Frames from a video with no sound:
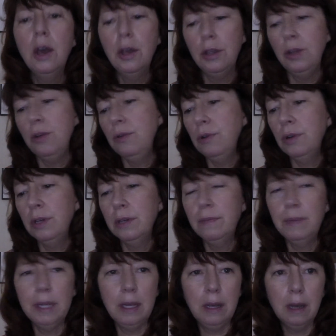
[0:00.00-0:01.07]
you could
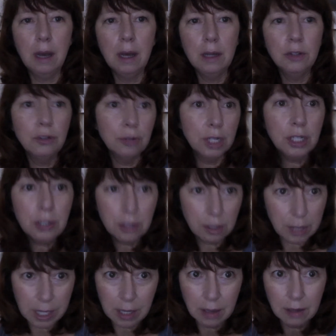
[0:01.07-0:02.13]
be a traditional
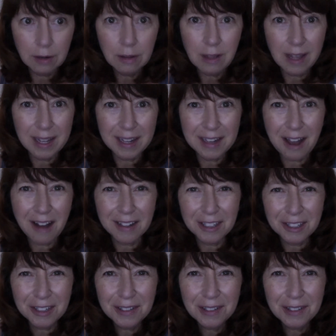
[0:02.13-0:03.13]
healer like a doctor.